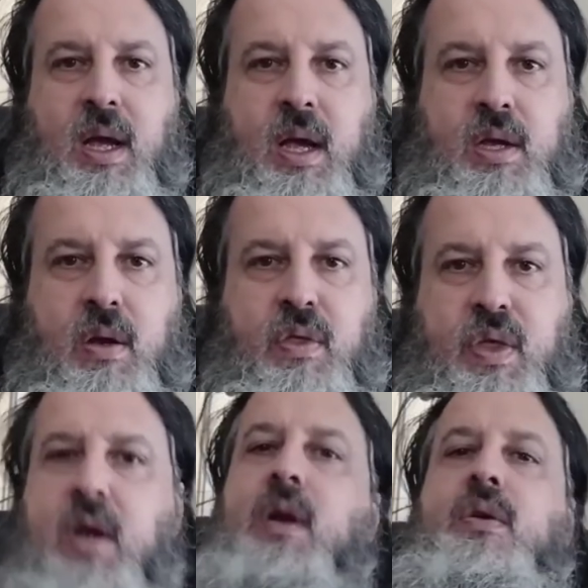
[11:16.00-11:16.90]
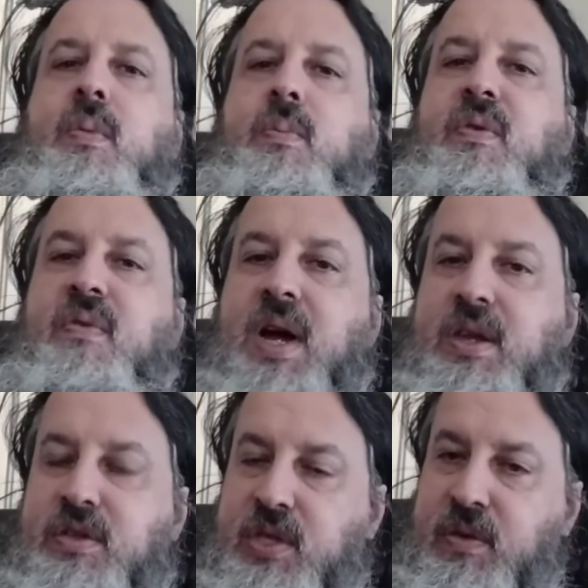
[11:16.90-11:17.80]
You're there to provide
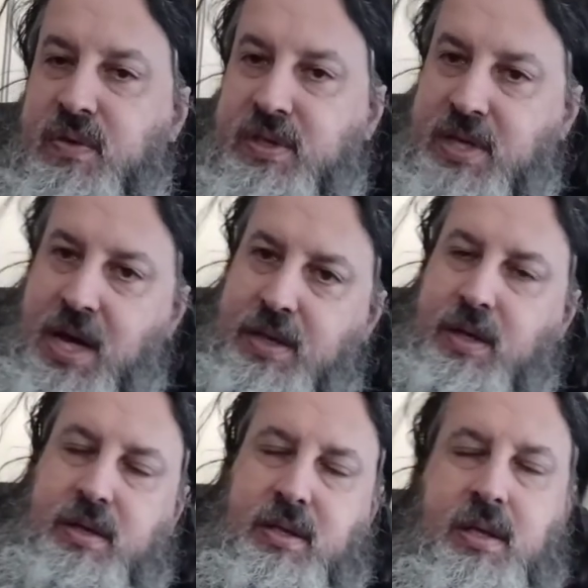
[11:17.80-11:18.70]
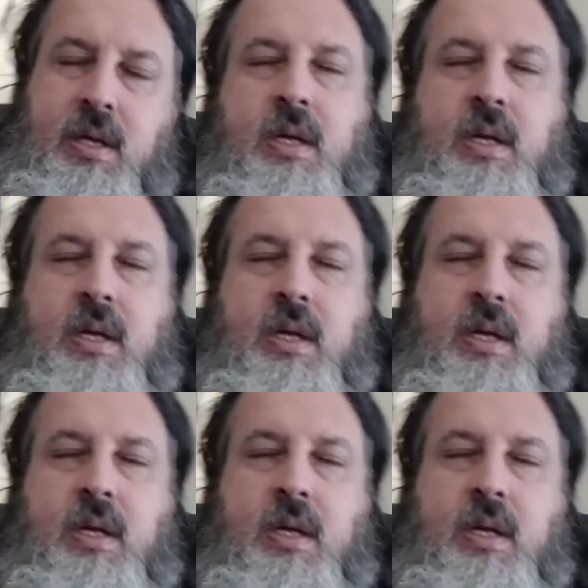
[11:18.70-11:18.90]
a service to others.